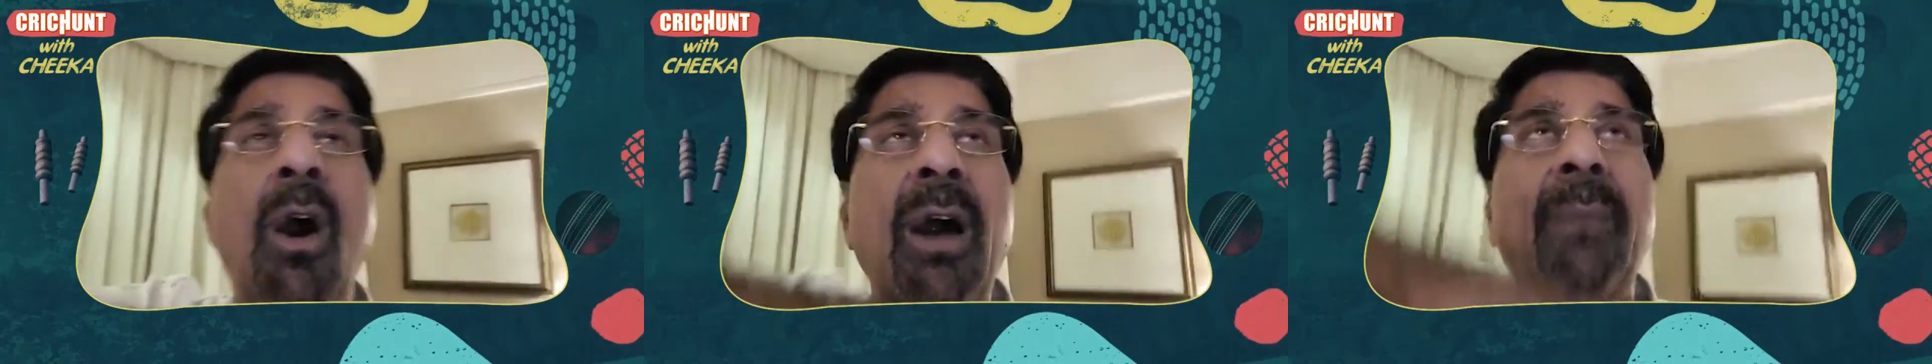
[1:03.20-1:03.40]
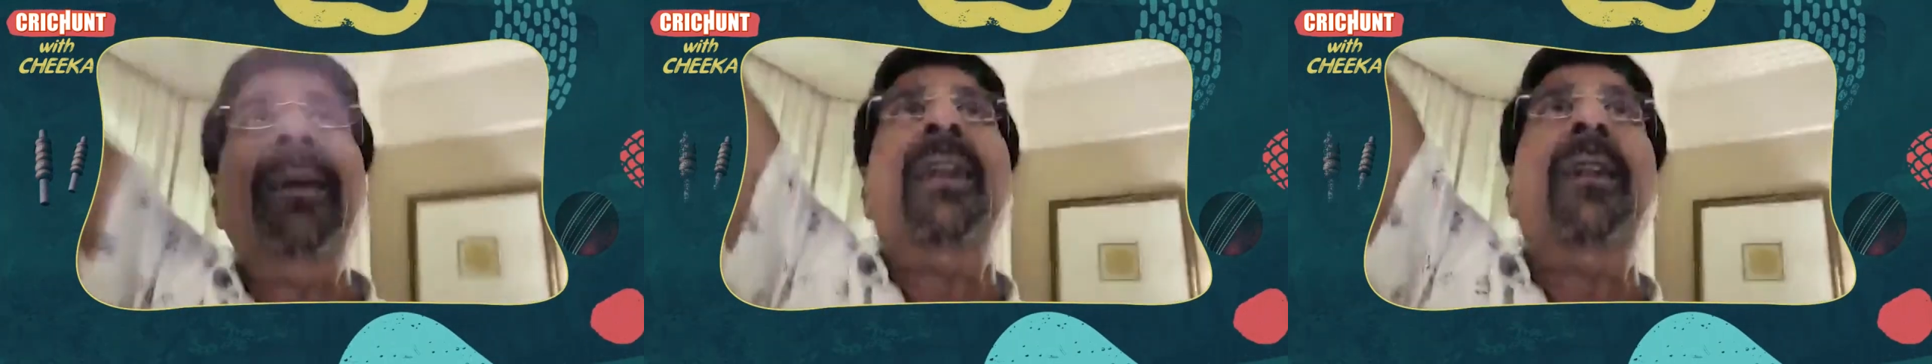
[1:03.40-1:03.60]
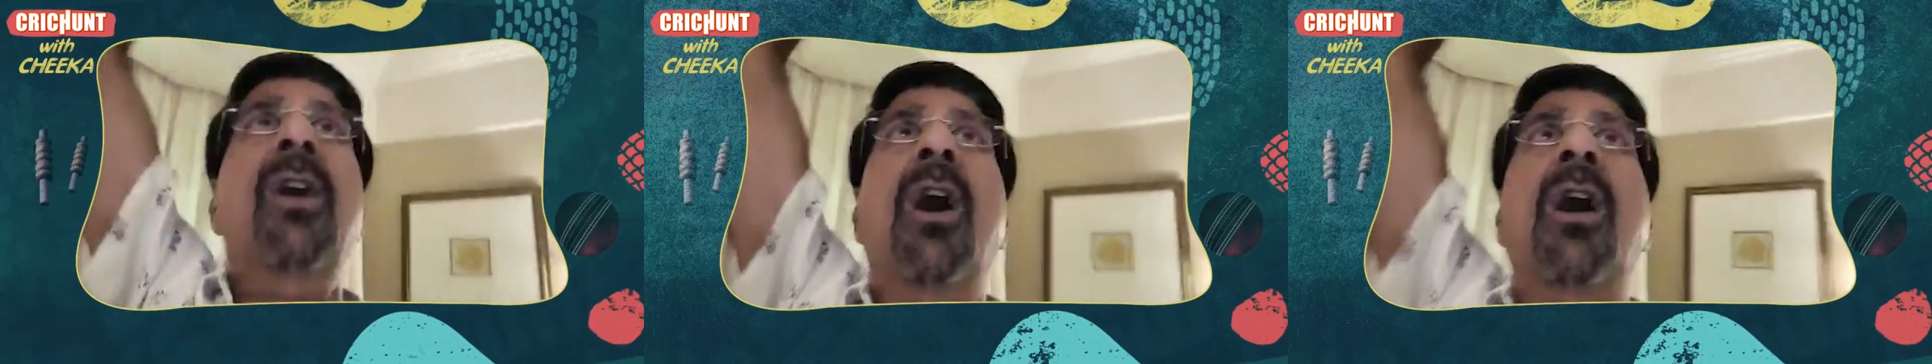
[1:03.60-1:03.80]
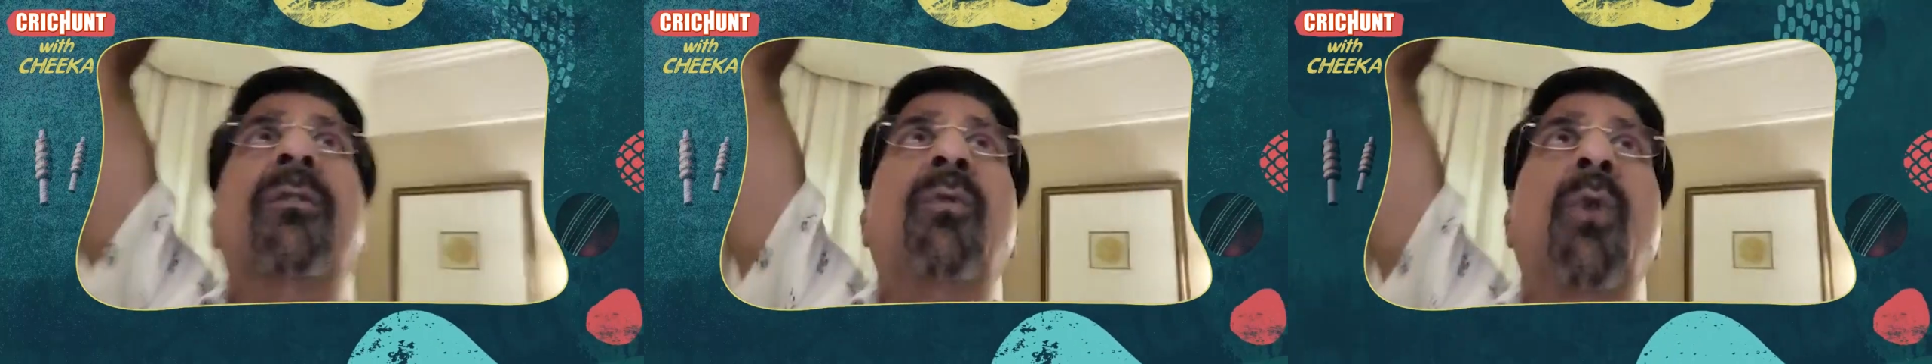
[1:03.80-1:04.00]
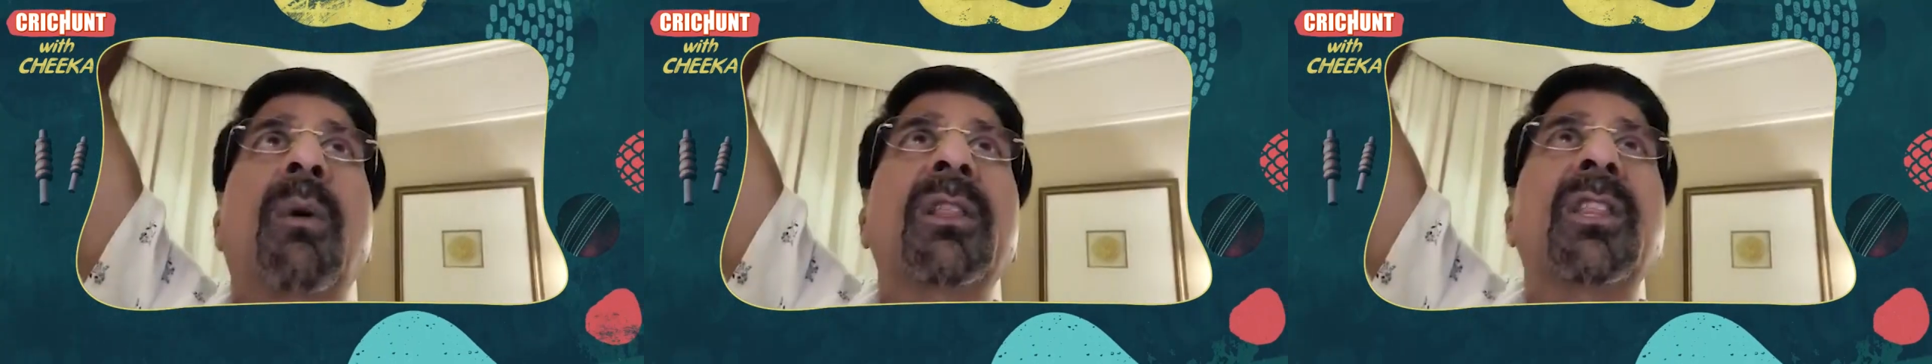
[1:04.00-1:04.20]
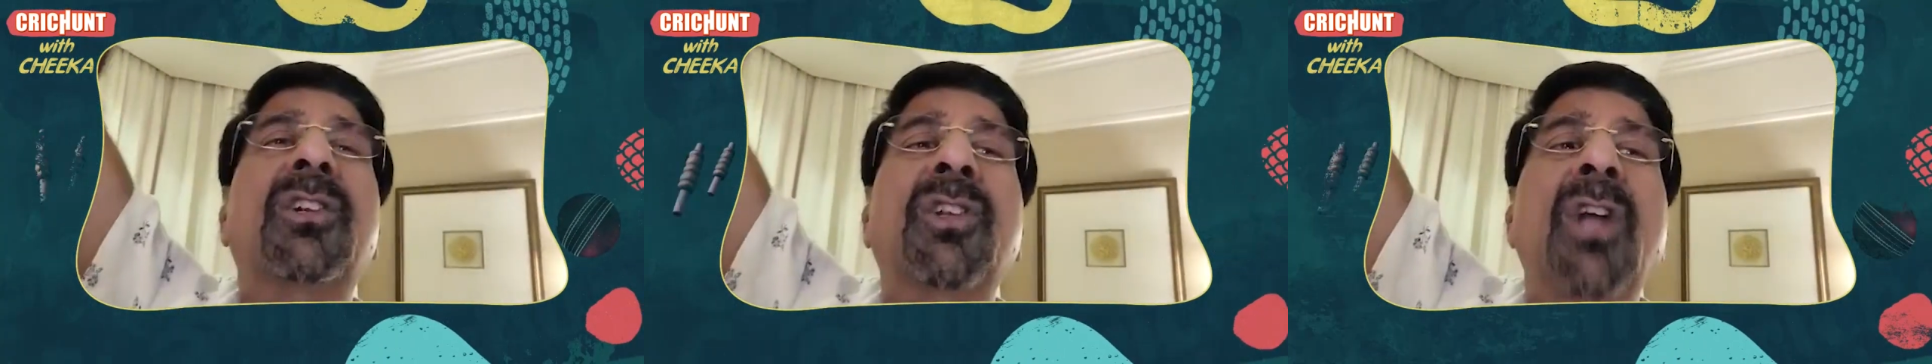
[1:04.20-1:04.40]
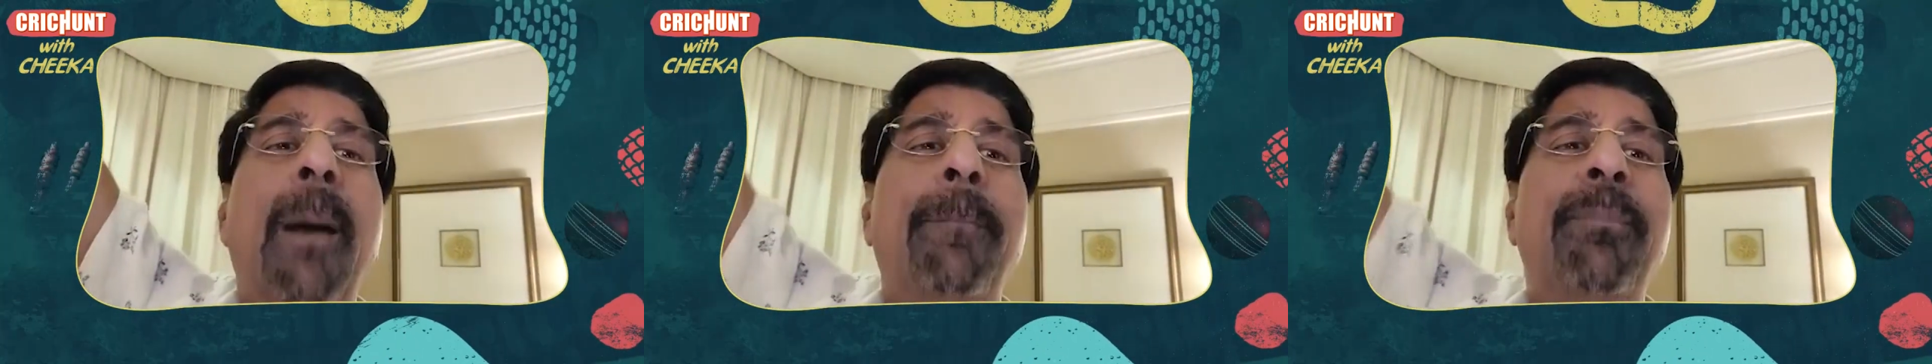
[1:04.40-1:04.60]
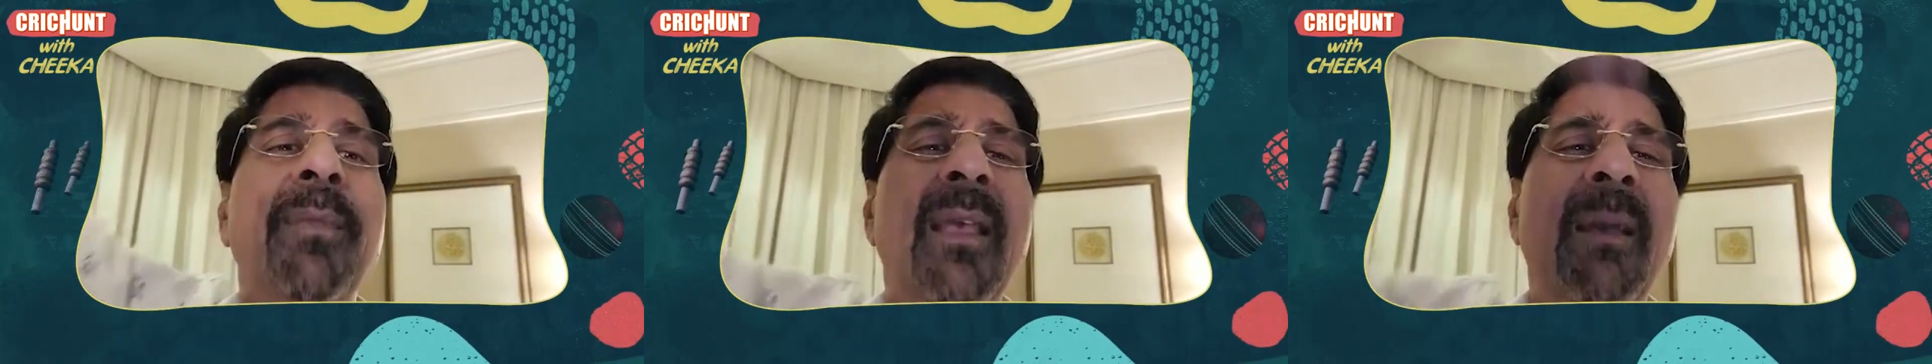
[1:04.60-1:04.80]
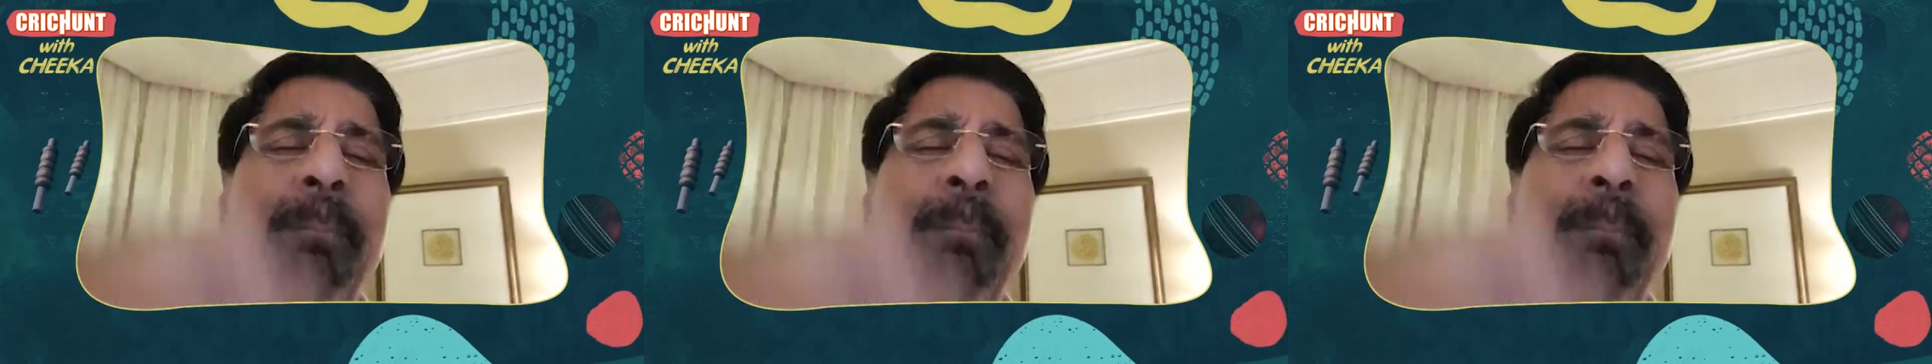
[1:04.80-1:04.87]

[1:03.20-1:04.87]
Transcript: up in, over the top.